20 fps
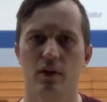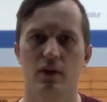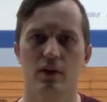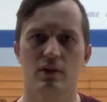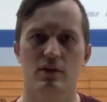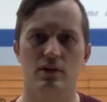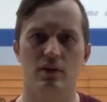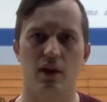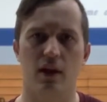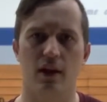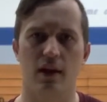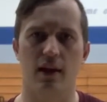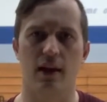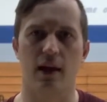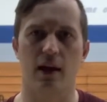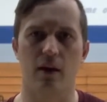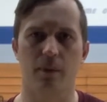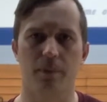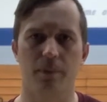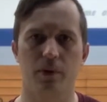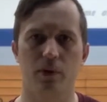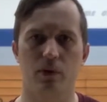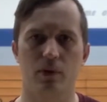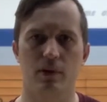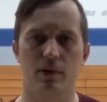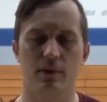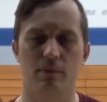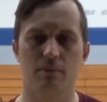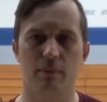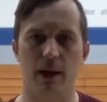so that it can help you
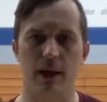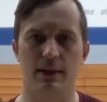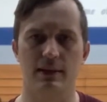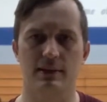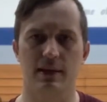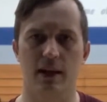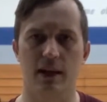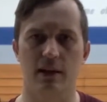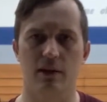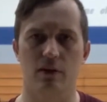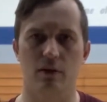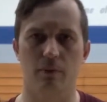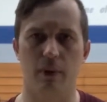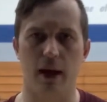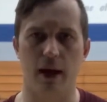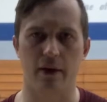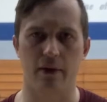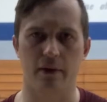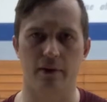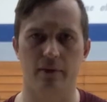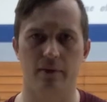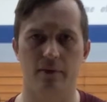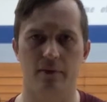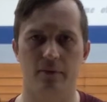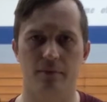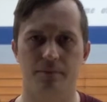maintain your balance.